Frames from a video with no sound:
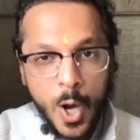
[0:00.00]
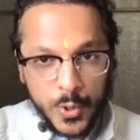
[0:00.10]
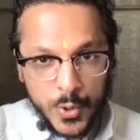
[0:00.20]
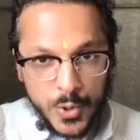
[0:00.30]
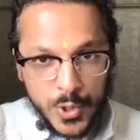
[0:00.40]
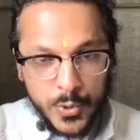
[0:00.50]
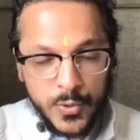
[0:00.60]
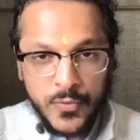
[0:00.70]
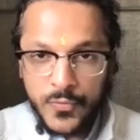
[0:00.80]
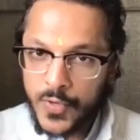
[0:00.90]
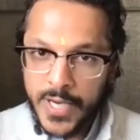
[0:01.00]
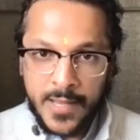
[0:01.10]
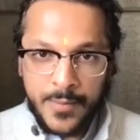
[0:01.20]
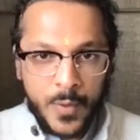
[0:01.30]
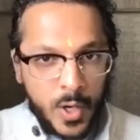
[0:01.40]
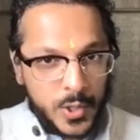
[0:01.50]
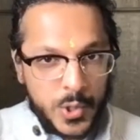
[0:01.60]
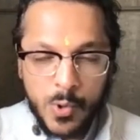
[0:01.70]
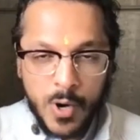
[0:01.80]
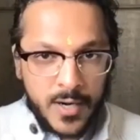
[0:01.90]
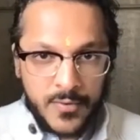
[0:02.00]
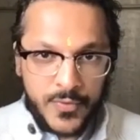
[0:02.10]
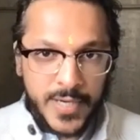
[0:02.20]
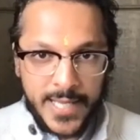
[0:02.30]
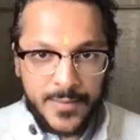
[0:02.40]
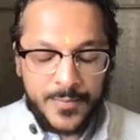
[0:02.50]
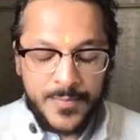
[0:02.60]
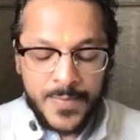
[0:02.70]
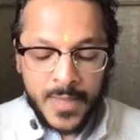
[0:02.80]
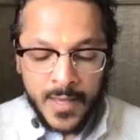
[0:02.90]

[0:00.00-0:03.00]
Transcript: All you do for him, all you are for him.